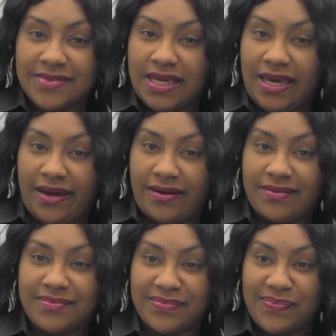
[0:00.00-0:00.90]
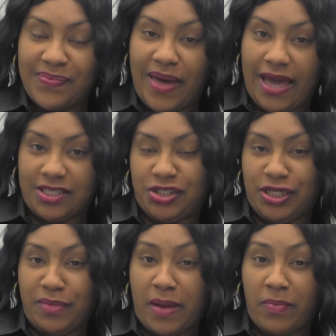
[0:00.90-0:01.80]
Yeah.
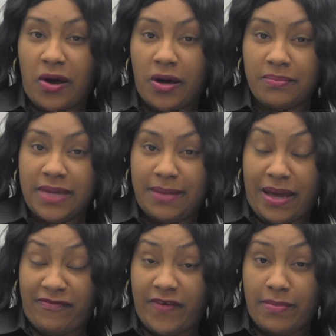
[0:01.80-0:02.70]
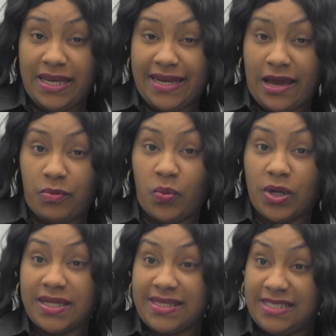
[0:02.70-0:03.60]
Actually, my mom, my family, and I we
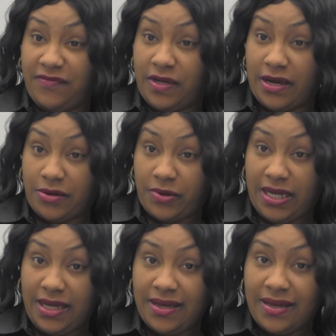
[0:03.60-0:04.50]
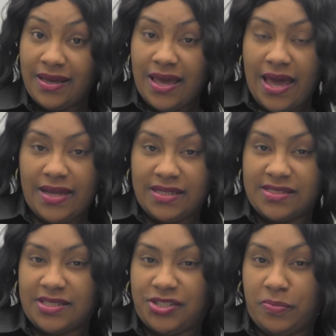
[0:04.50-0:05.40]
won the DV lottery, and
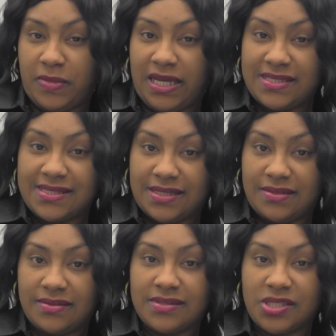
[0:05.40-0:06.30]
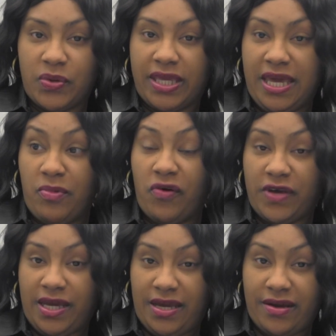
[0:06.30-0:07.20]
it's such a blessing. So we came
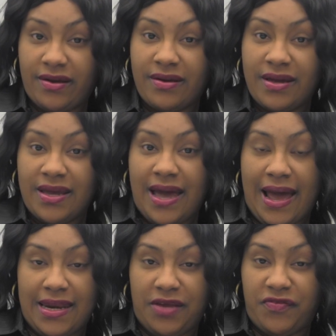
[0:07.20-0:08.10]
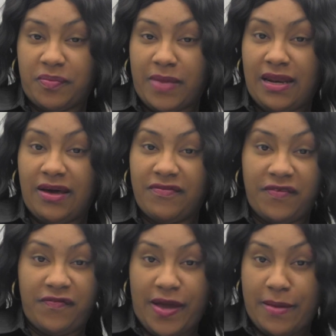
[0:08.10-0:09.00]
over here. I live with my
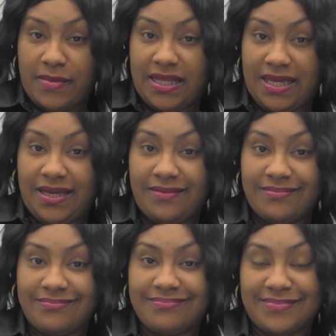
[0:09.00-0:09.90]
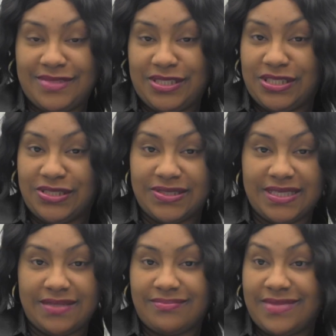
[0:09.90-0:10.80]
loving family,
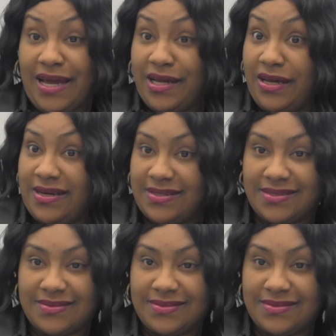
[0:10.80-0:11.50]
and thank God.